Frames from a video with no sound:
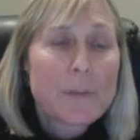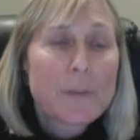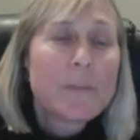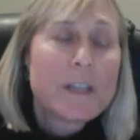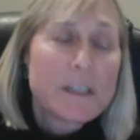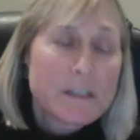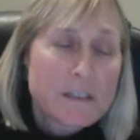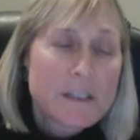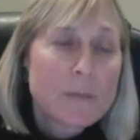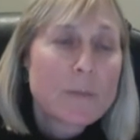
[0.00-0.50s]

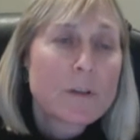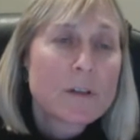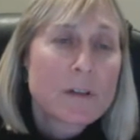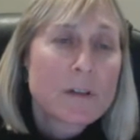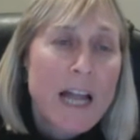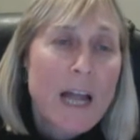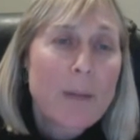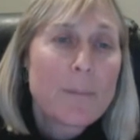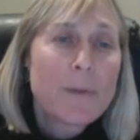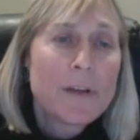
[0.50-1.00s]
similar
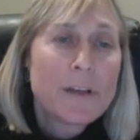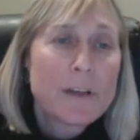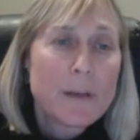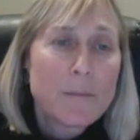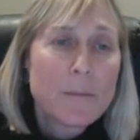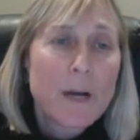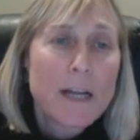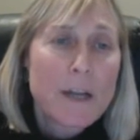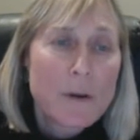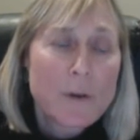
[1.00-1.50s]
happened at
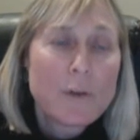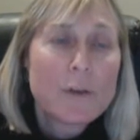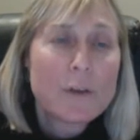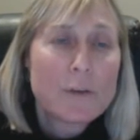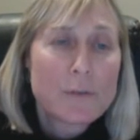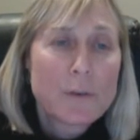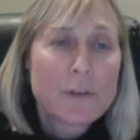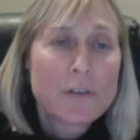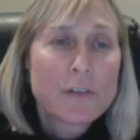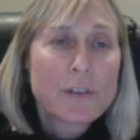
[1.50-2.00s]
my own
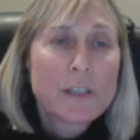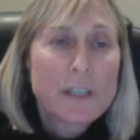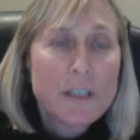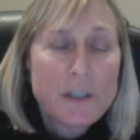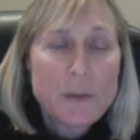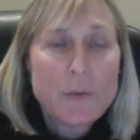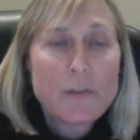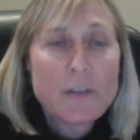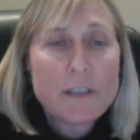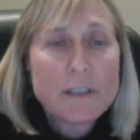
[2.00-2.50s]
university at
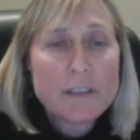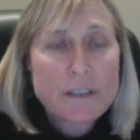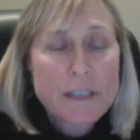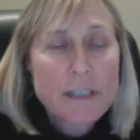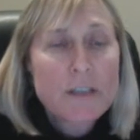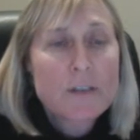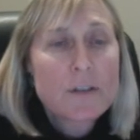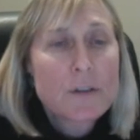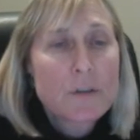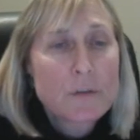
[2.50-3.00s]
UC
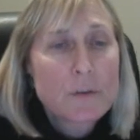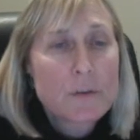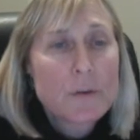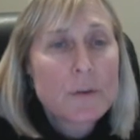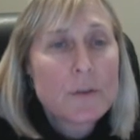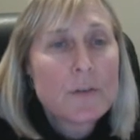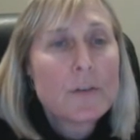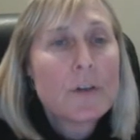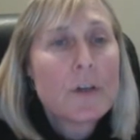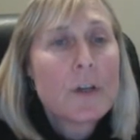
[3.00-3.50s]
Santa
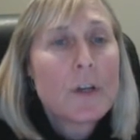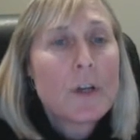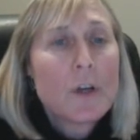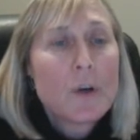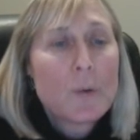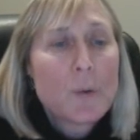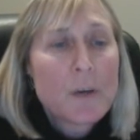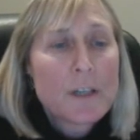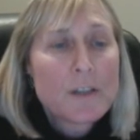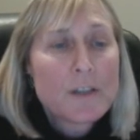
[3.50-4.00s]
Cruz,
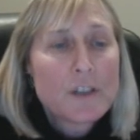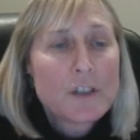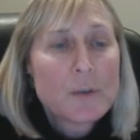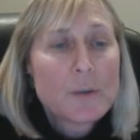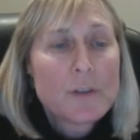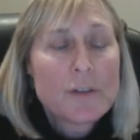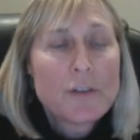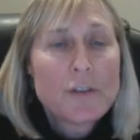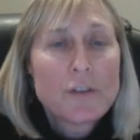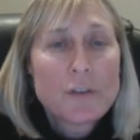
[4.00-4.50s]
where a
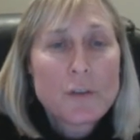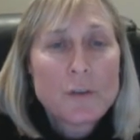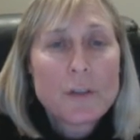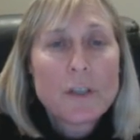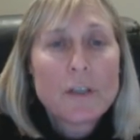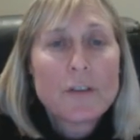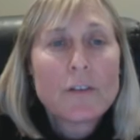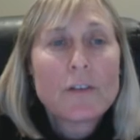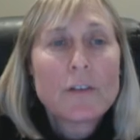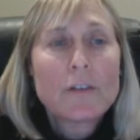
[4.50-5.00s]
Jewish
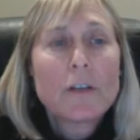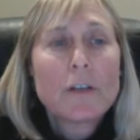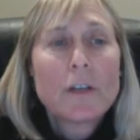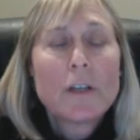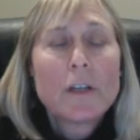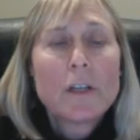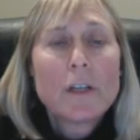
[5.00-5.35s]
student